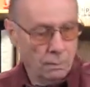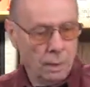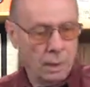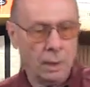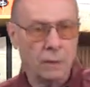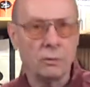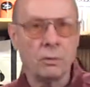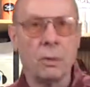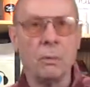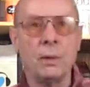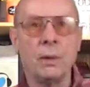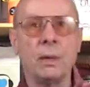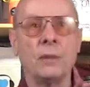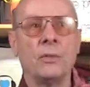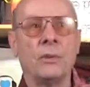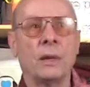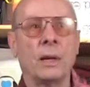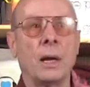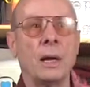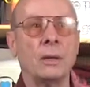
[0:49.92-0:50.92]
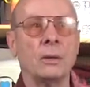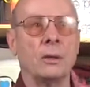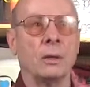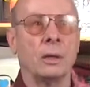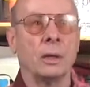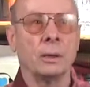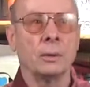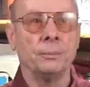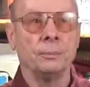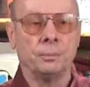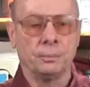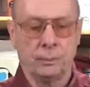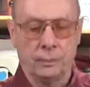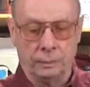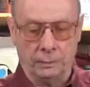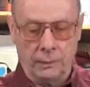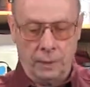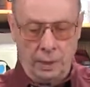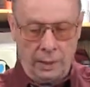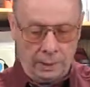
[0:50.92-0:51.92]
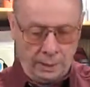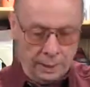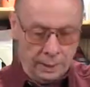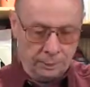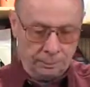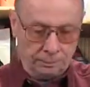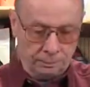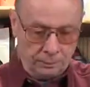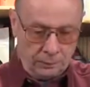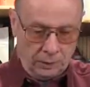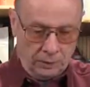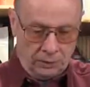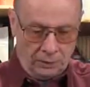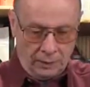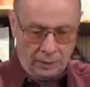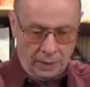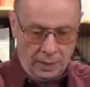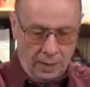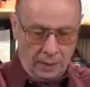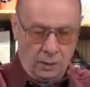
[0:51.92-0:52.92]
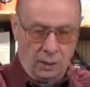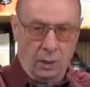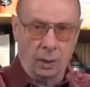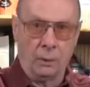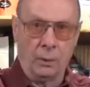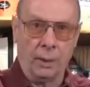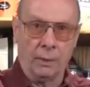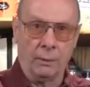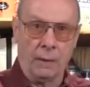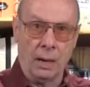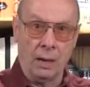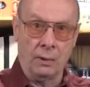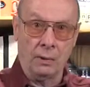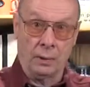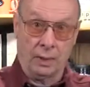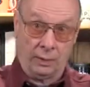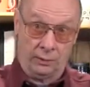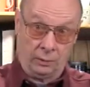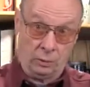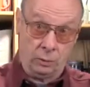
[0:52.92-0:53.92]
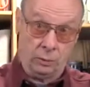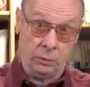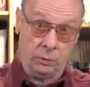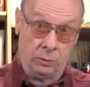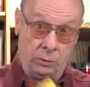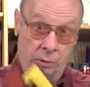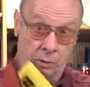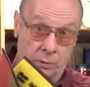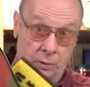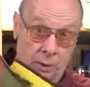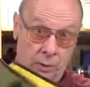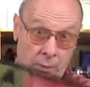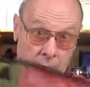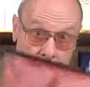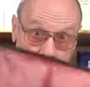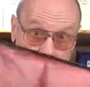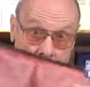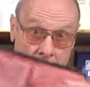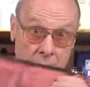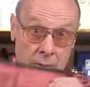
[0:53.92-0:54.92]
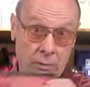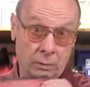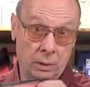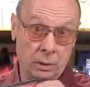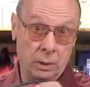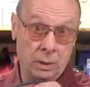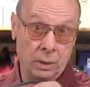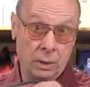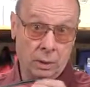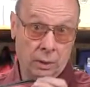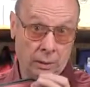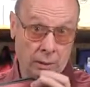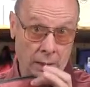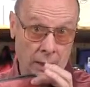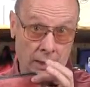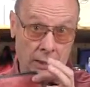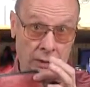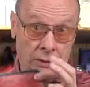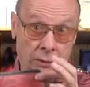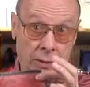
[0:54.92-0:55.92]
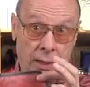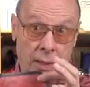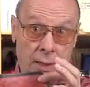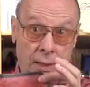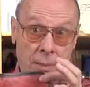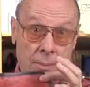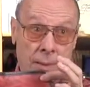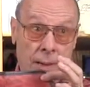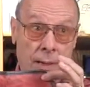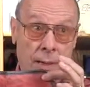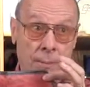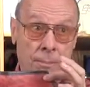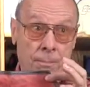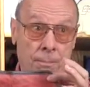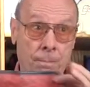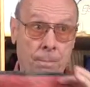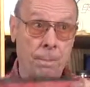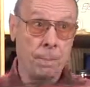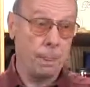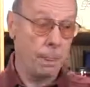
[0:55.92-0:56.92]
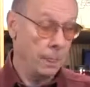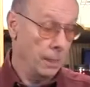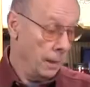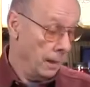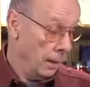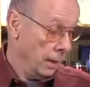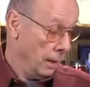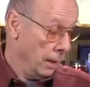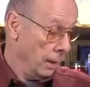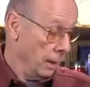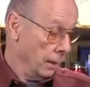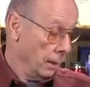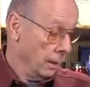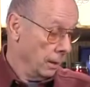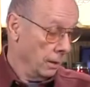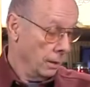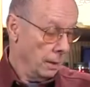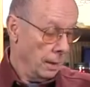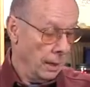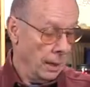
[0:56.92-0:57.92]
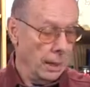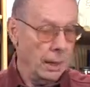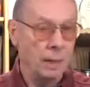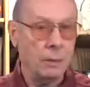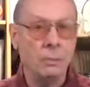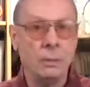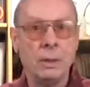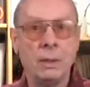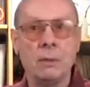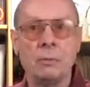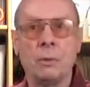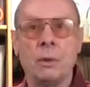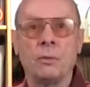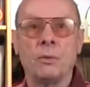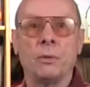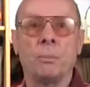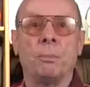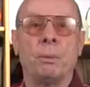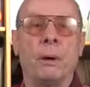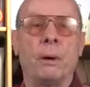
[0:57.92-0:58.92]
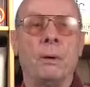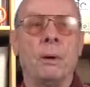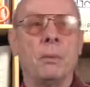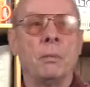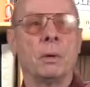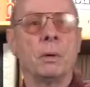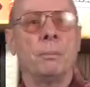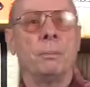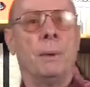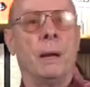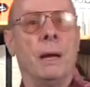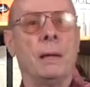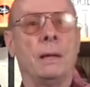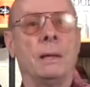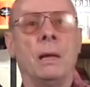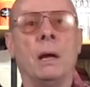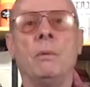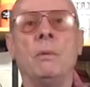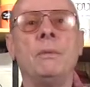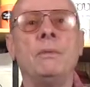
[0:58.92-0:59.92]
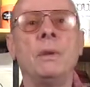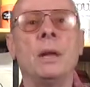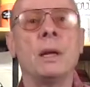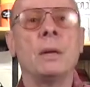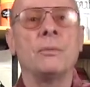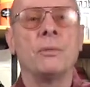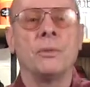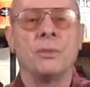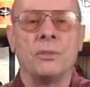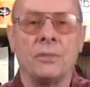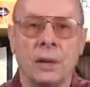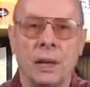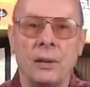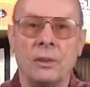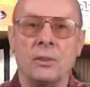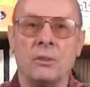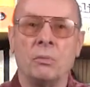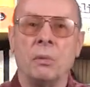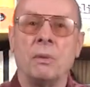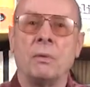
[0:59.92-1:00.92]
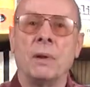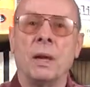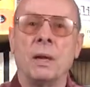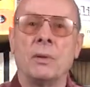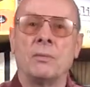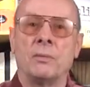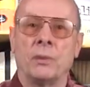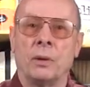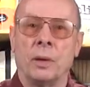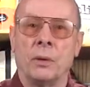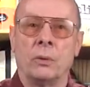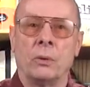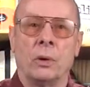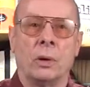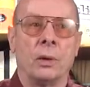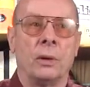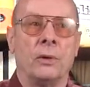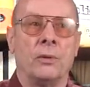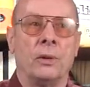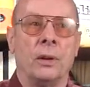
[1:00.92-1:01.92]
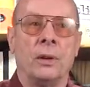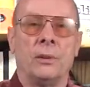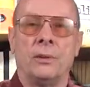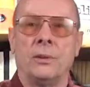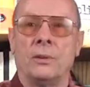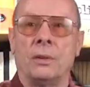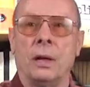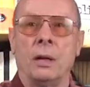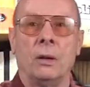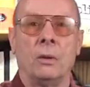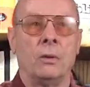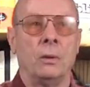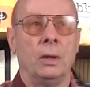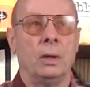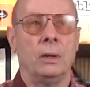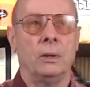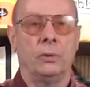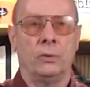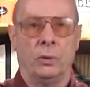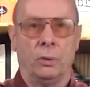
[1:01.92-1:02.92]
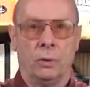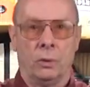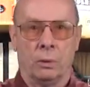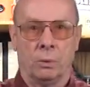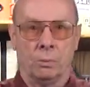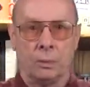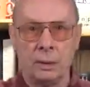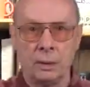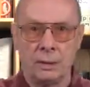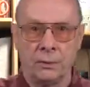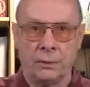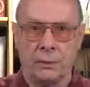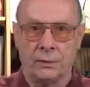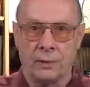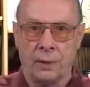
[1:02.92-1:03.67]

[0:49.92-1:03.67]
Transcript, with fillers: Here's what we did for Car Talk. And again, you see the art all the way around. I told you it goes all the way around. Tire tread on the bottom. And we did one for Prairie Home Companion. Now we've done them for stations. We've done them for other organizations. I don't need to show you a bunch of